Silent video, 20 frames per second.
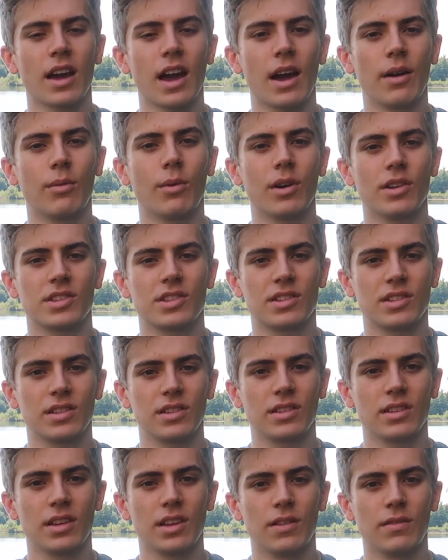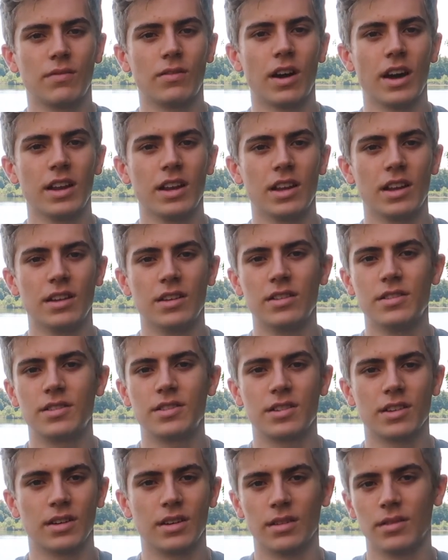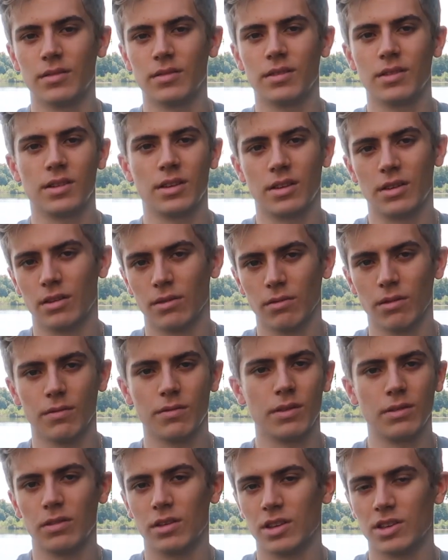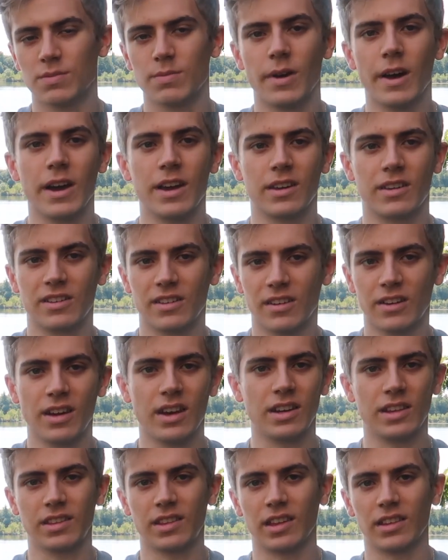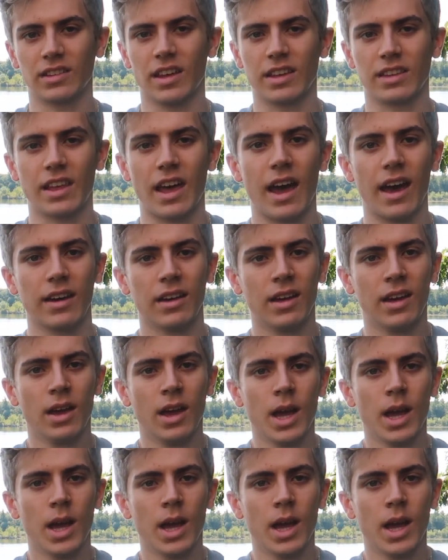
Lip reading: I wasn't invited to, review this bike or anything like that,